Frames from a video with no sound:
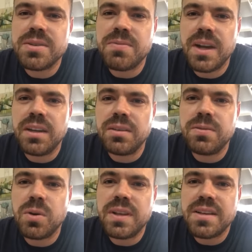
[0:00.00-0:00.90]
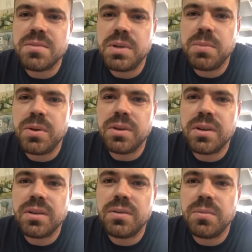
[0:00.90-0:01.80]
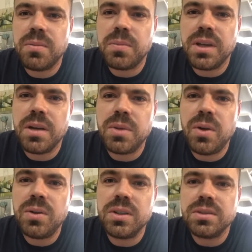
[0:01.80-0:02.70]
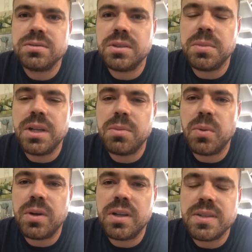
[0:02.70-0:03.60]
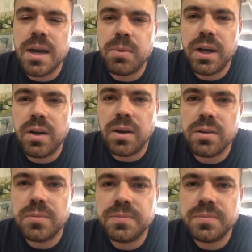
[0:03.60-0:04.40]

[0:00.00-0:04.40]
If I get 4,000 people to become a holder, it'll be number 1 on DApp radar.